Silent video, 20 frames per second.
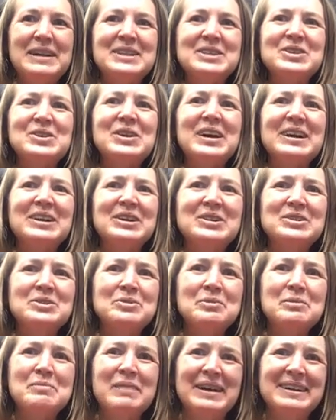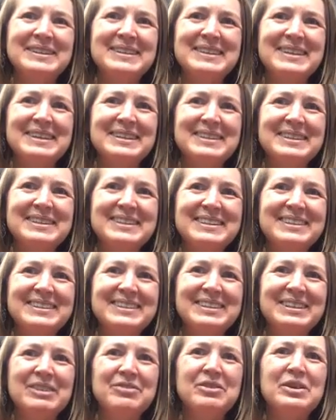Meister Eckhart reminds us,
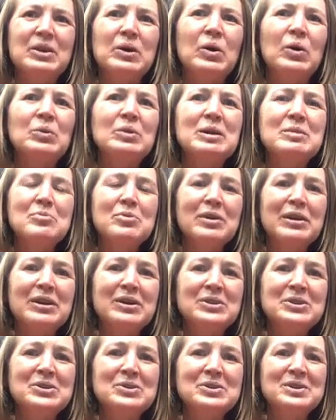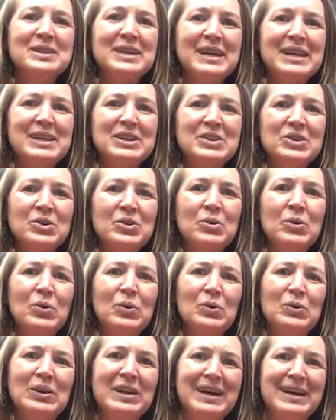if the only prayer you say in your
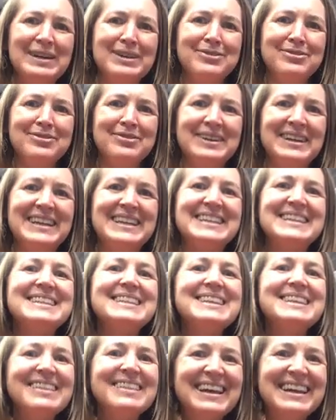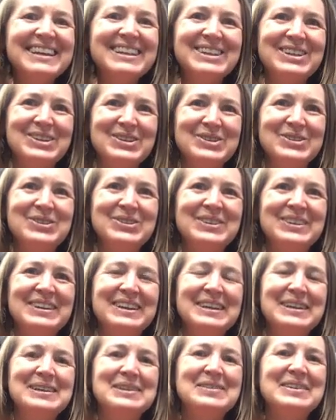whole life is thank you,
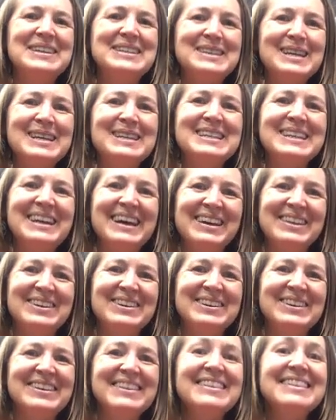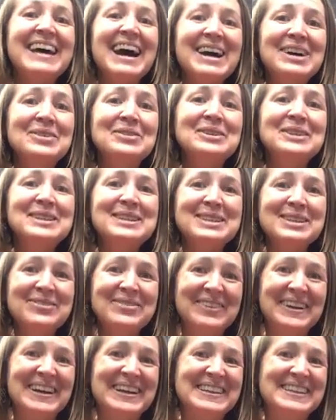you say together, that would
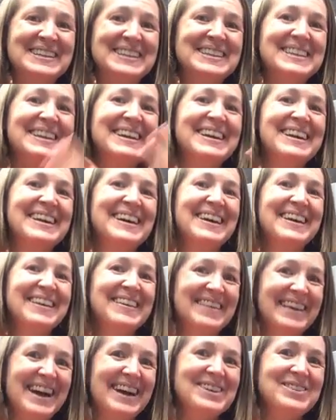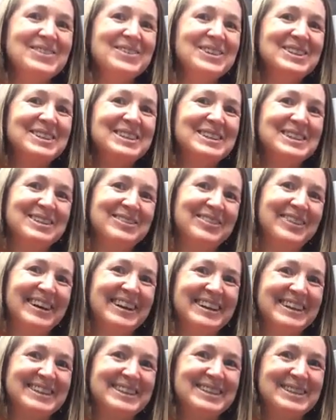suffice. That would
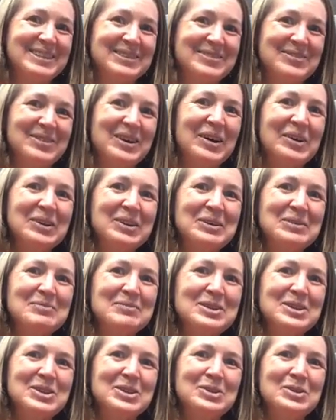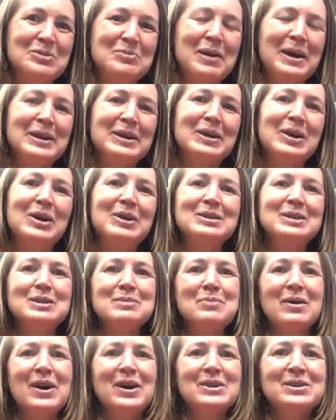suffice. Welcome to
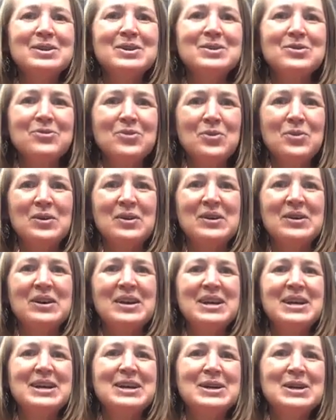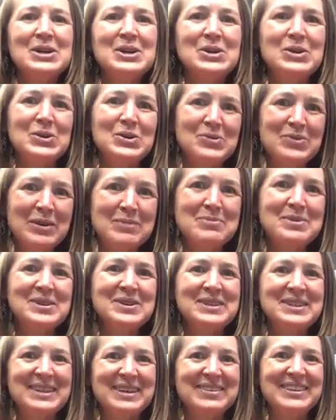Pentecost Pause for
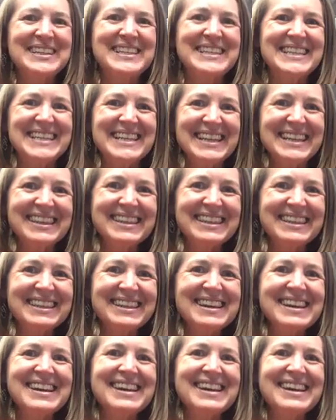November 17th.